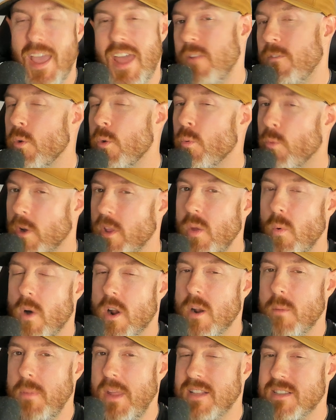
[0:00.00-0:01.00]
And if you really
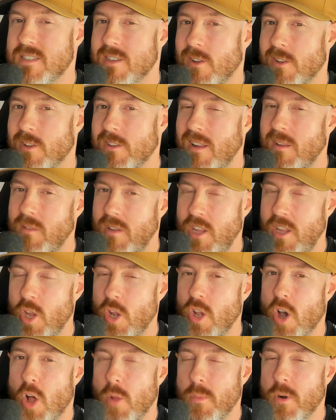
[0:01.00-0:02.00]
want to be insulting, you
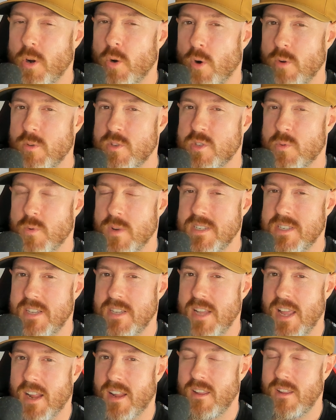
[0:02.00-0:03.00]
can call him a grocery
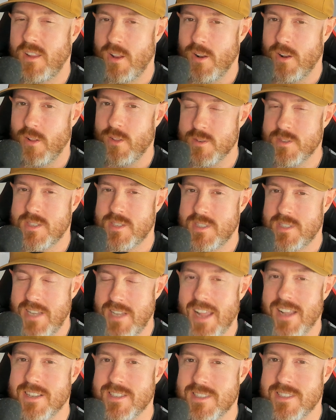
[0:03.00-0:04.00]
stick. You know those
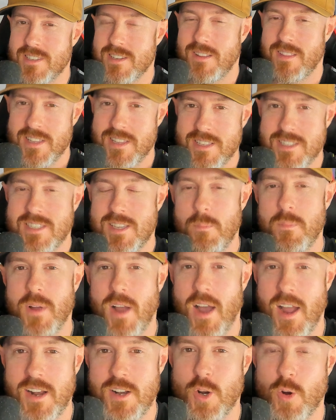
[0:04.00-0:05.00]
sticks that sit
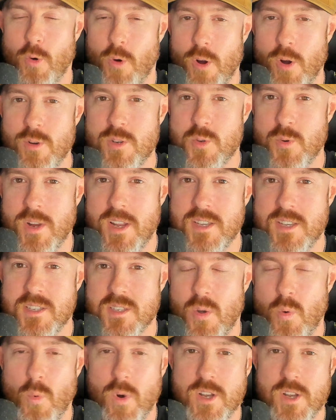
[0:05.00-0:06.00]
behind your groceries
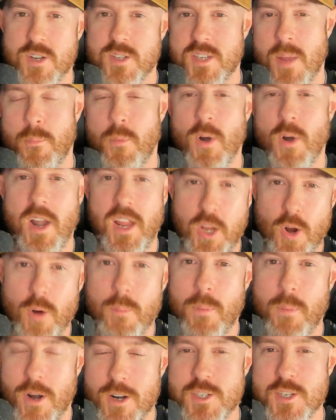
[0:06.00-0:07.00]
when you're separating your
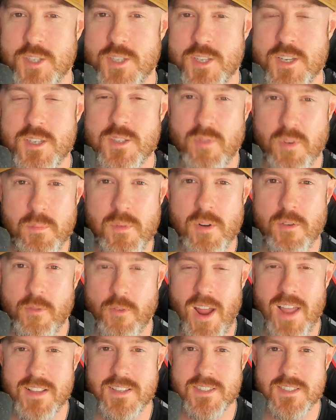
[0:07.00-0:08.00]
purchases from your
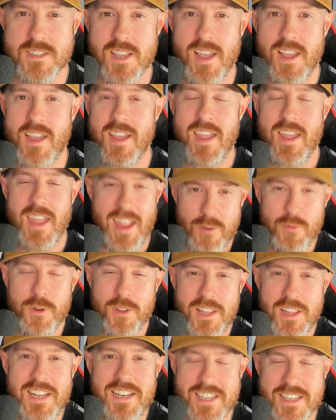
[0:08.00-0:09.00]
friends? It
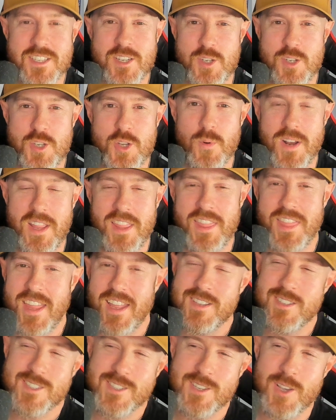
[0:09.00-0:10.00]
really doesn't do
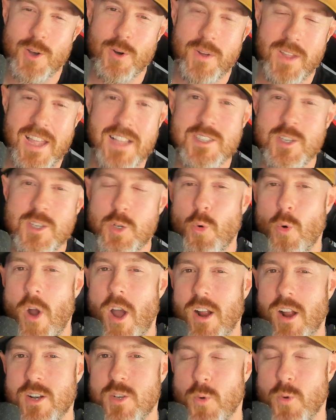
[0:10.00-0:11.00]
anything, so it's a
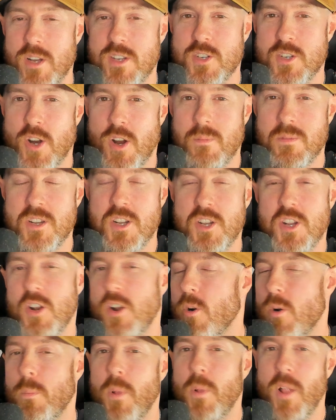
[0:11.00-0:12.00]
derogatory term to
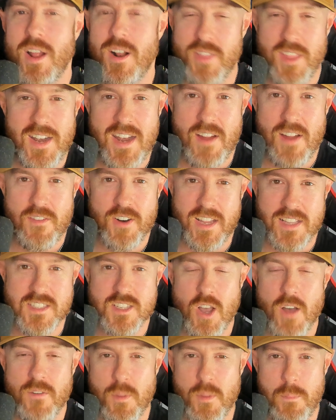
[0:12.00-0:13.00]
denote a player that never gets
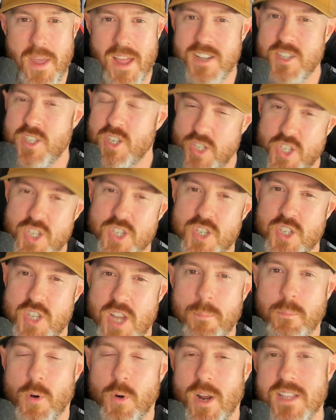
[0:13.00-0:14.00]
off the bench and just
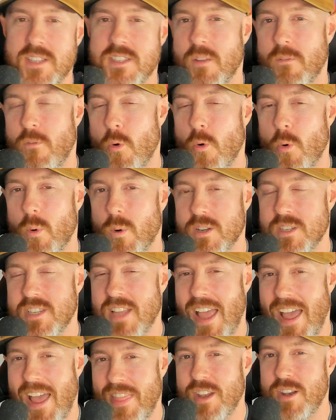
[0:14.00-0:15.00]
separates the forwards
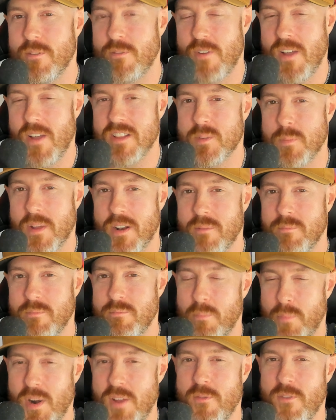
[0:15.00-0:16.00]
and the defensemen.
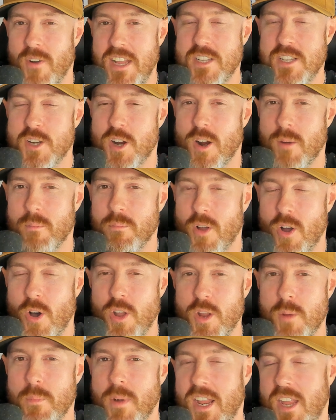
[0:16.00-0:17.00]
Pretty funny term. Call
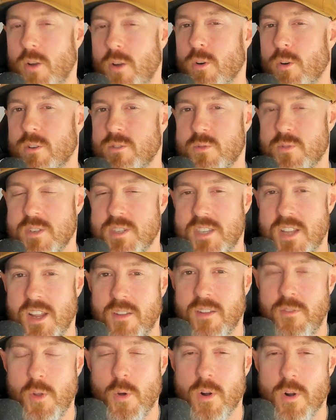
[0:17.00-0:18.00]
your buddy a grocery
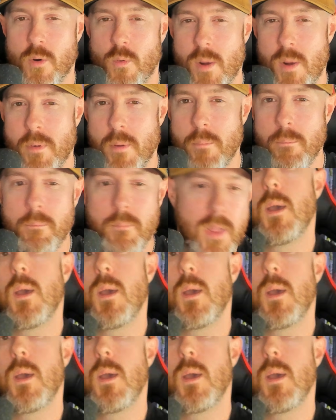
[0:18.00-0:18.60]
stick if you want to rip him.